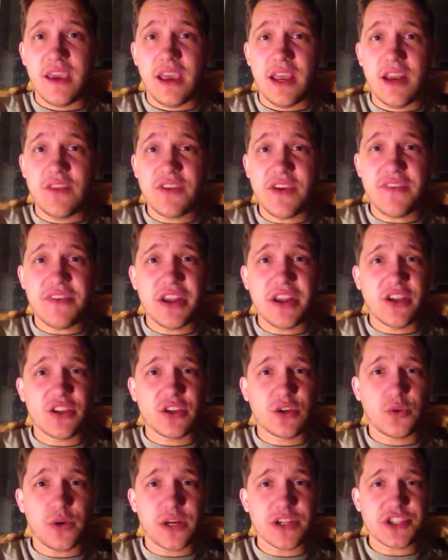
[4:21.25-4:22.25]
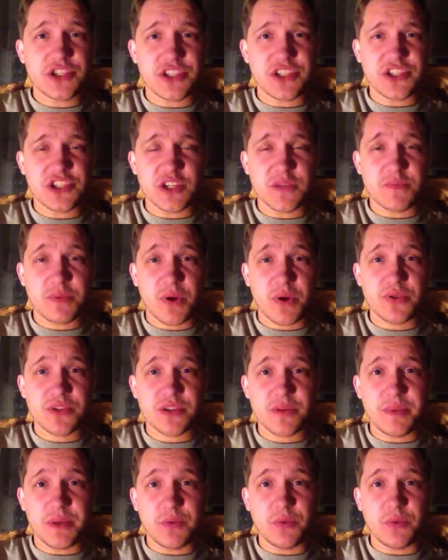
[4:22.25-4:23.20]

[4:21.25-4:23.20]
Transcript: And if you have any other questions, just post them,